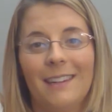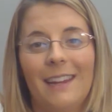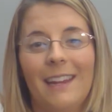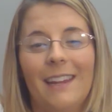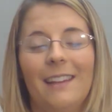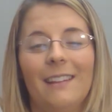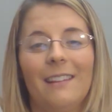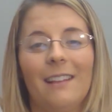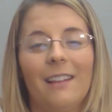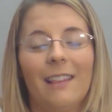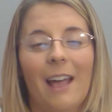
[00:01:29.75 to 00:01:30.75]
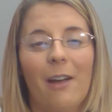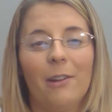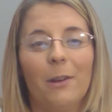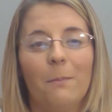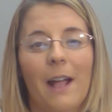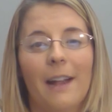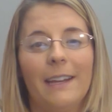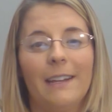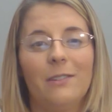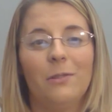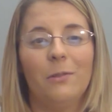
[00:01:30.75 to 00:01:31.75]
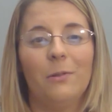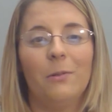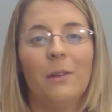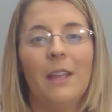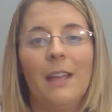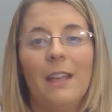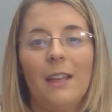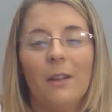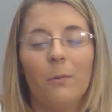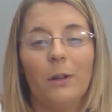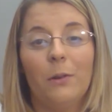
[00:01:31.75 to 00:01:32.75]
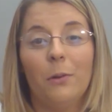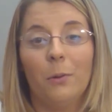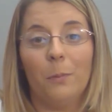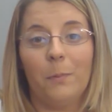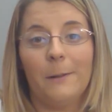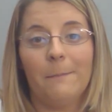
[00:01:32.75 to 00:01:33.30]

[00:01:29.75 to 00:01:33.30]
and allow your body to recoup,